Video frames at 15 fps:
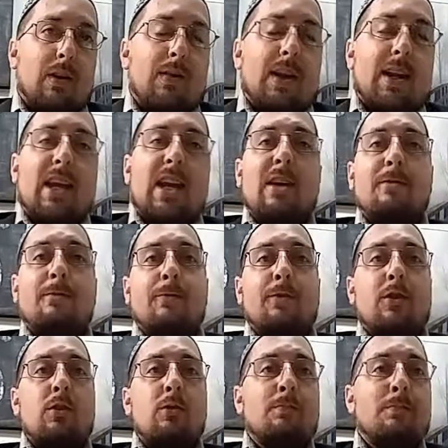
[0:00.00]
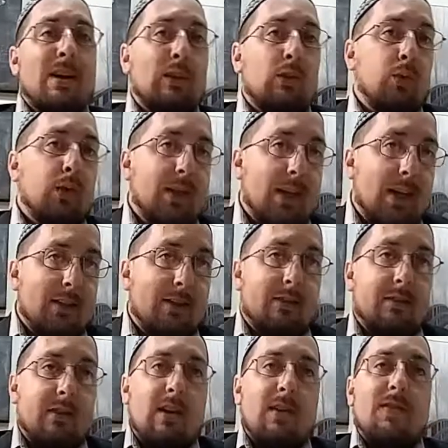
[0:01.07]
that if you mess with
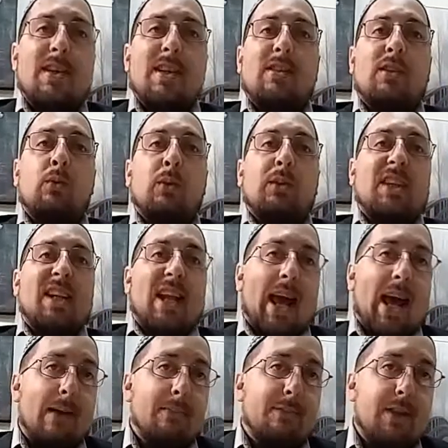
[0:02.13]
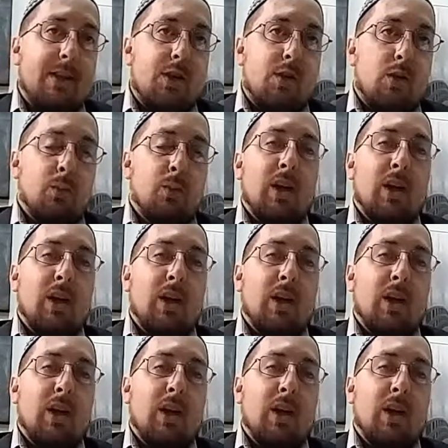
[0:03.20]
us, this is what's going to happen to you.